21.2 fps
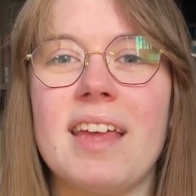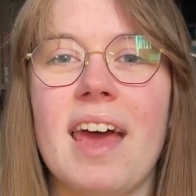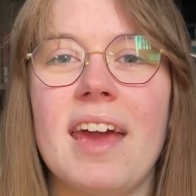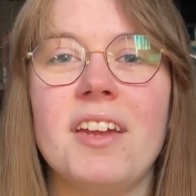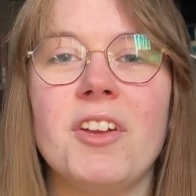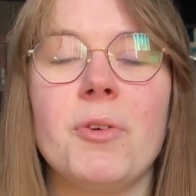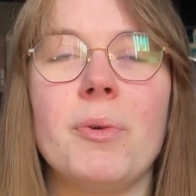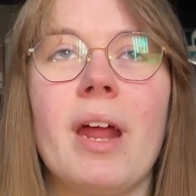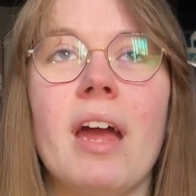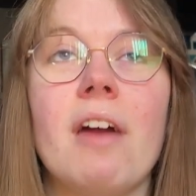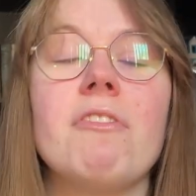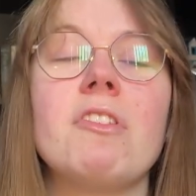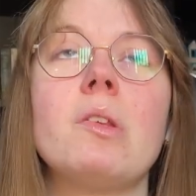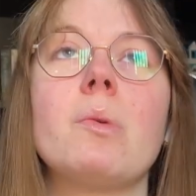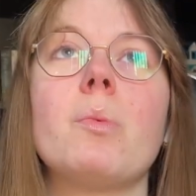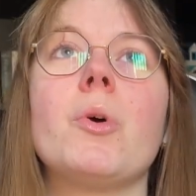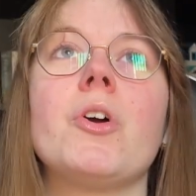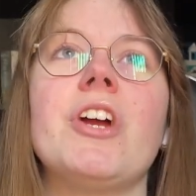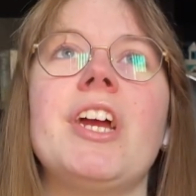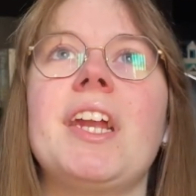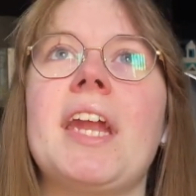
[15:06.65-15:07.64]
I don't have to
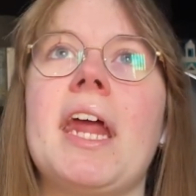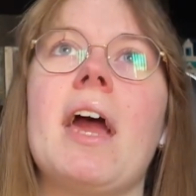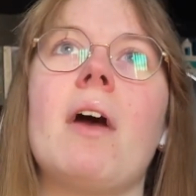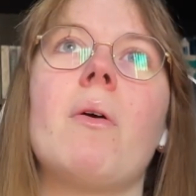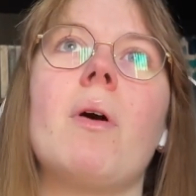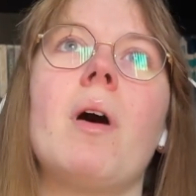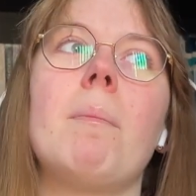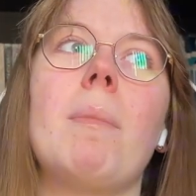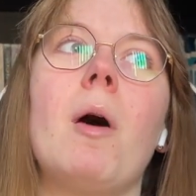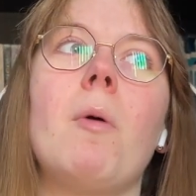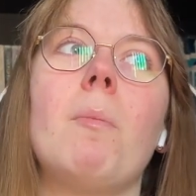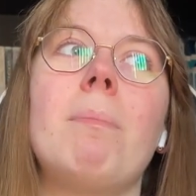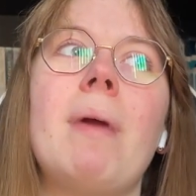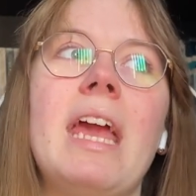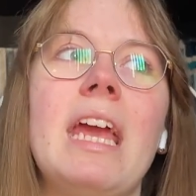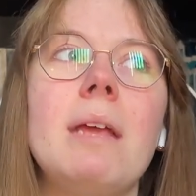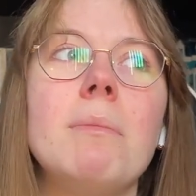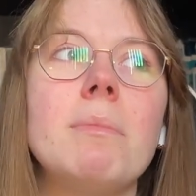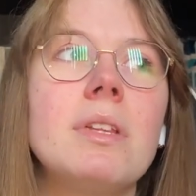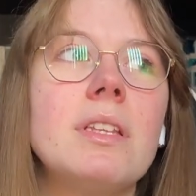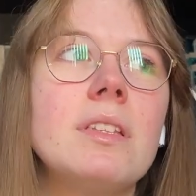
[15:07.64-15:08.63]
worry now about
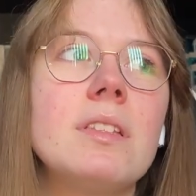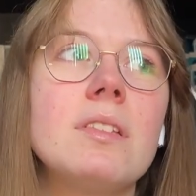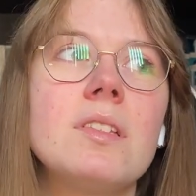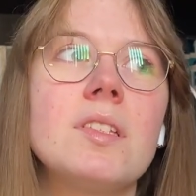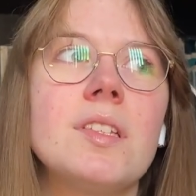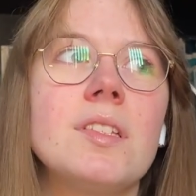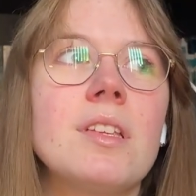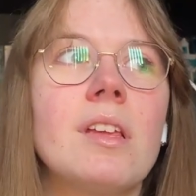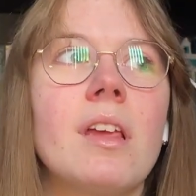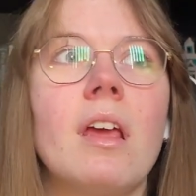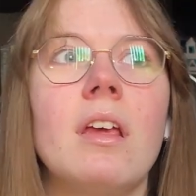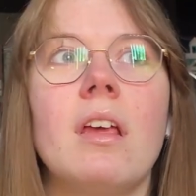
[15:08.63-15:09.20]
payments